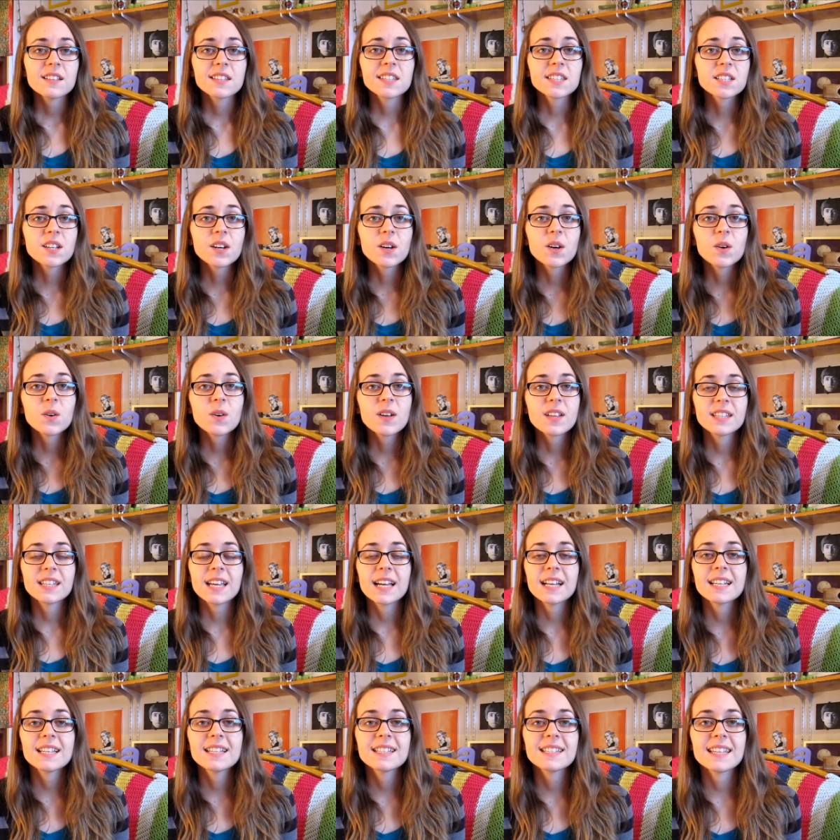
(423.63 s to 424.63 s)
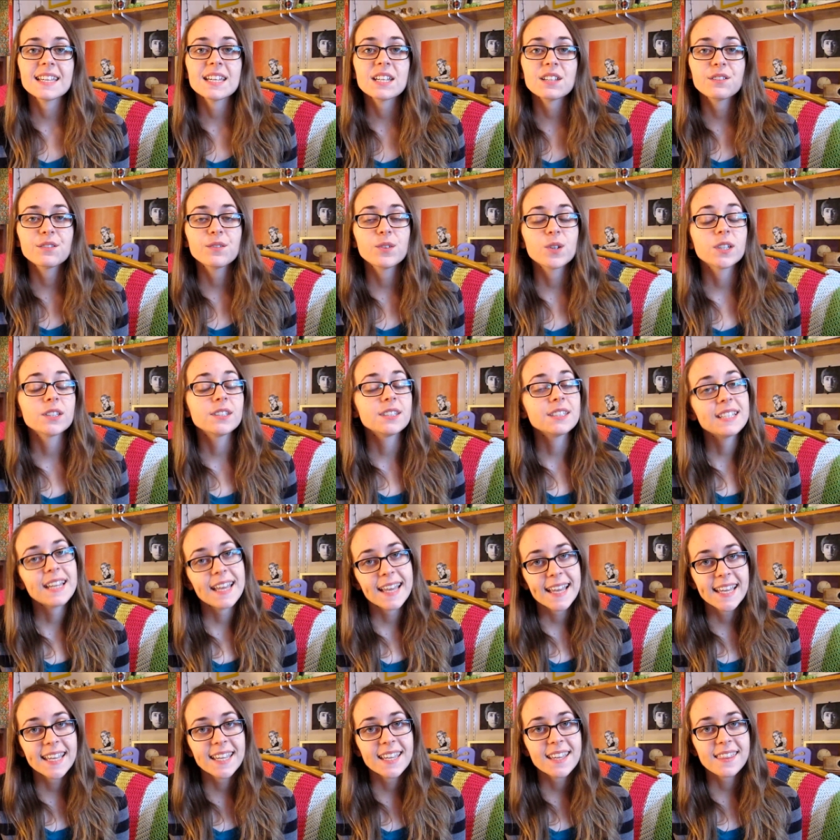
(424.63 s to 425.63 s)
So that is it for
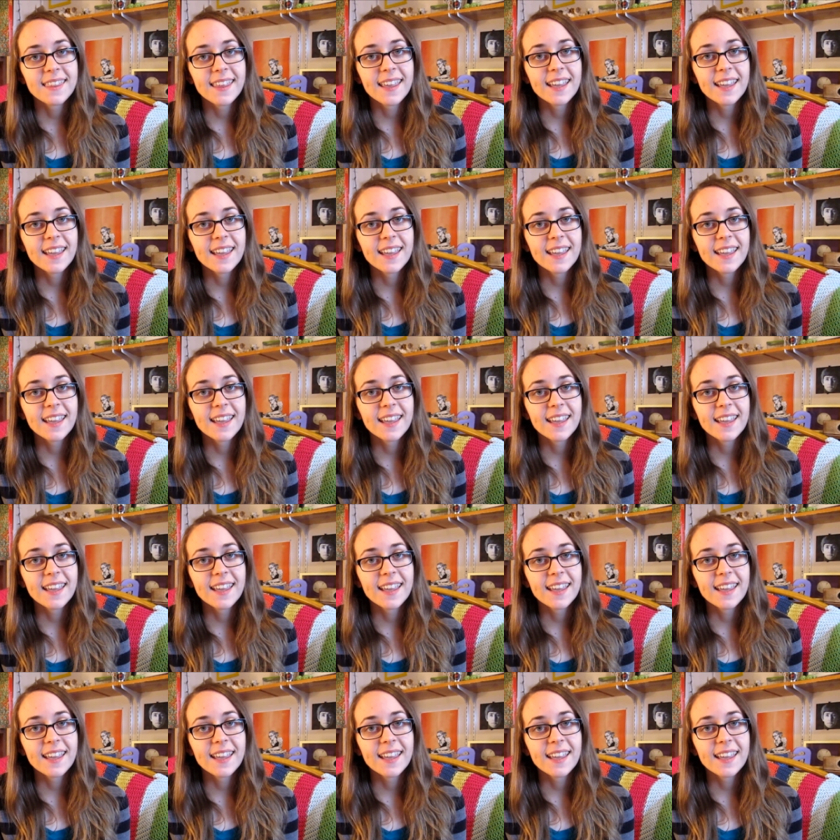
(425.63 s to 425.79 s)
today.